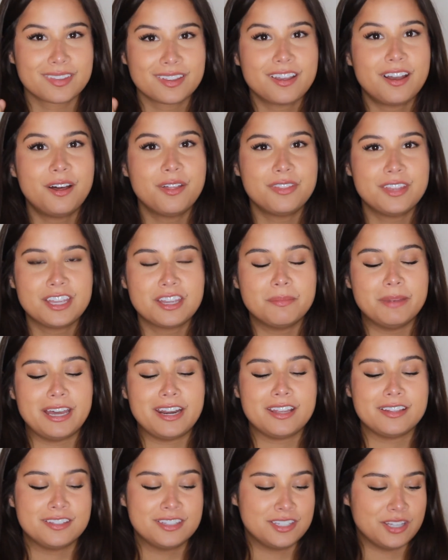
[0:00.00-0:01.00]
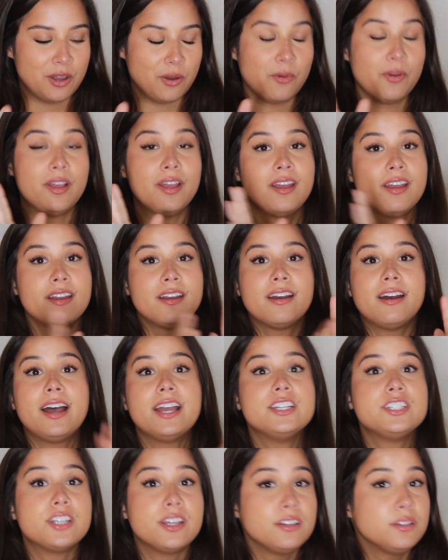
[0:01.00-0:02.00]
I'll think about it. So
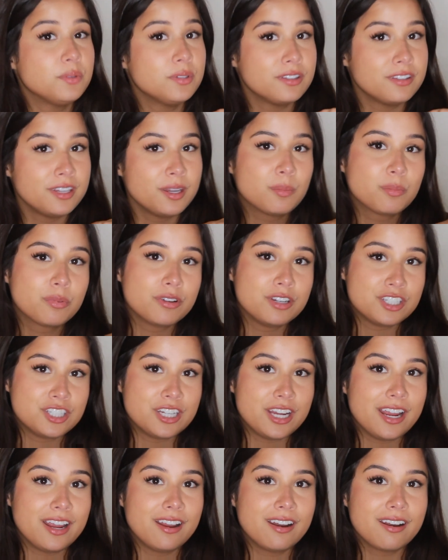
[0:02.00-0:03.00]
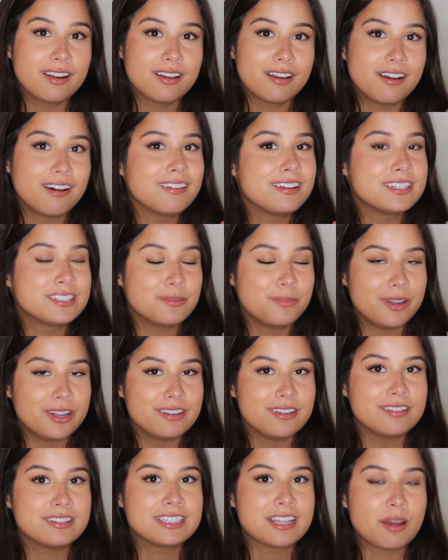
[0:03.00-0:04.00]
I genuinely appreciate honest
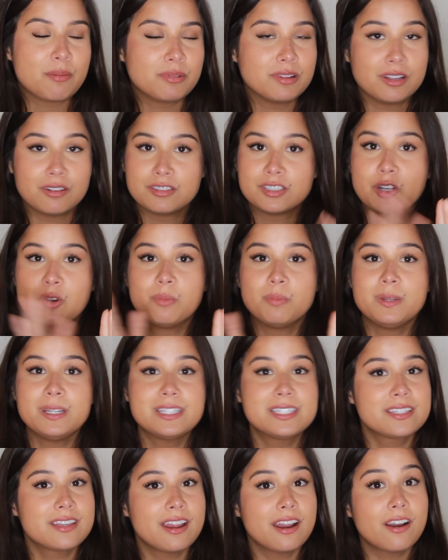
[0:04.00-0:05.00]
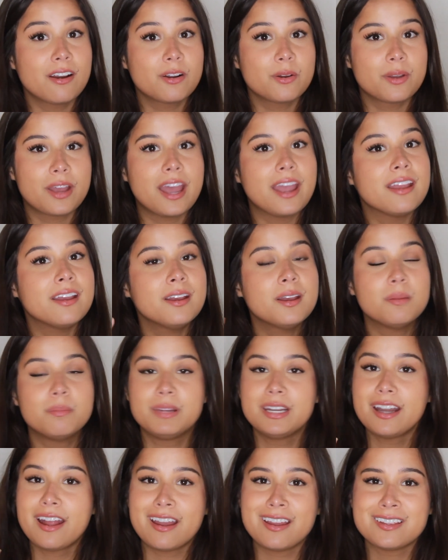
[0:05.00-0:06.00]
opinions down below. Don't be scared, okay?
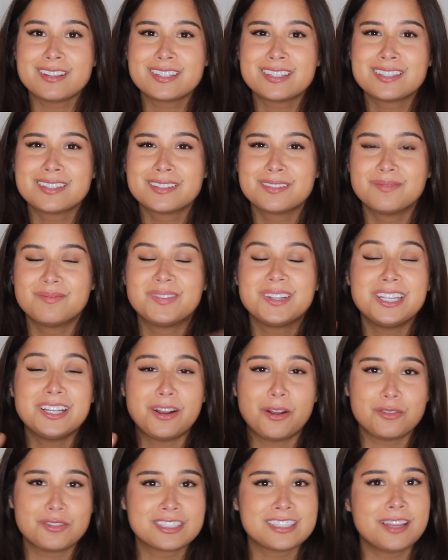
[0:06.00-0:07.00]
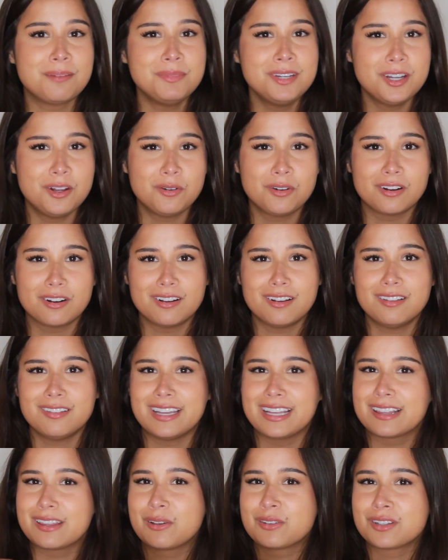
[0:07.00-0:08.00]
Be nice, but you know, just let me know, girl,
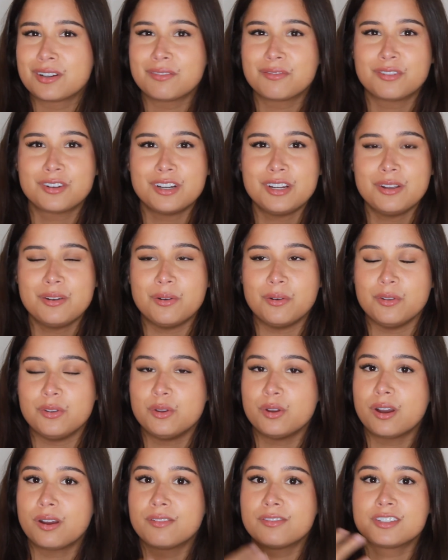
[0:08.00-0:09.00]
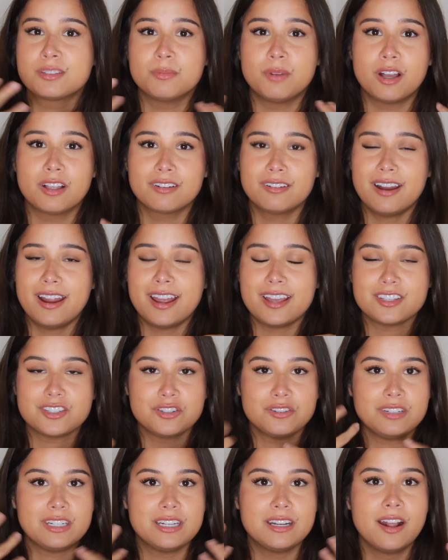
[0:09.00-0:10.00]
like those aren't for you. You have smaller eyes,
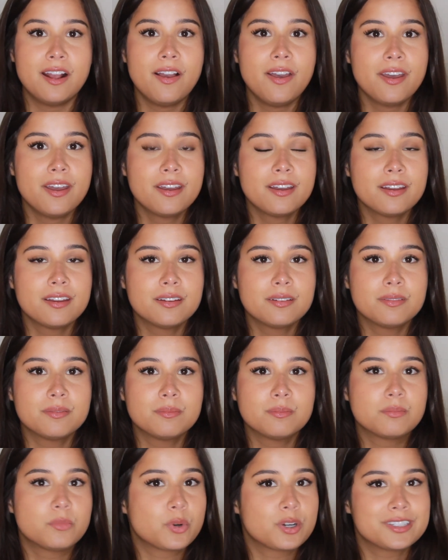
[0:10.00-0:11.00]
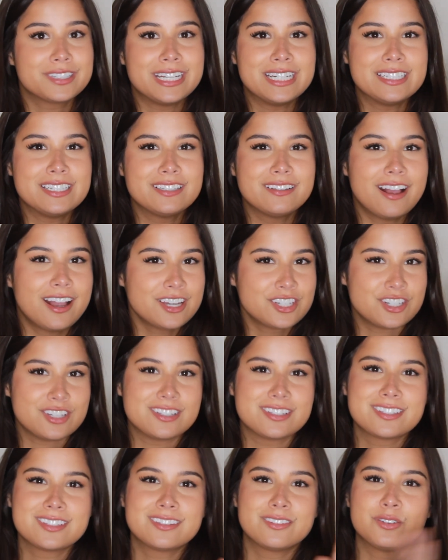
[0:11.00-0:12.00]
you need more dainty
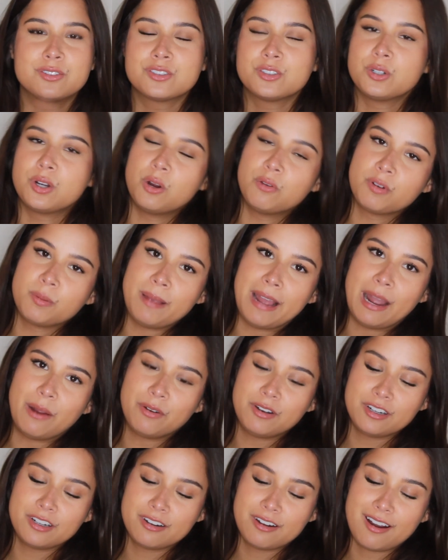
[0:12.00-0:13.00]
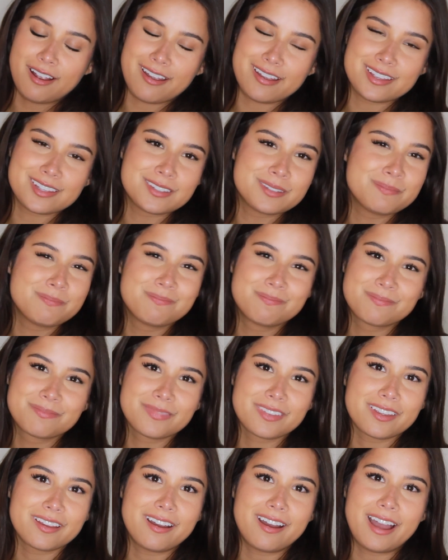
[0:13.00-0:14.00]
lashes. Those are overpowering your eyes.
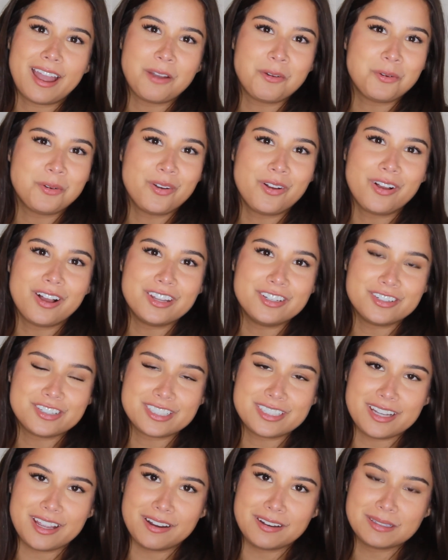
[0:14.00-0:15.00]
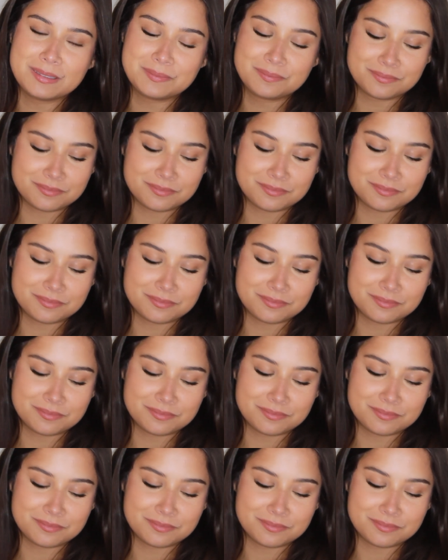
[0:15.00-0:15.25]
I will understand.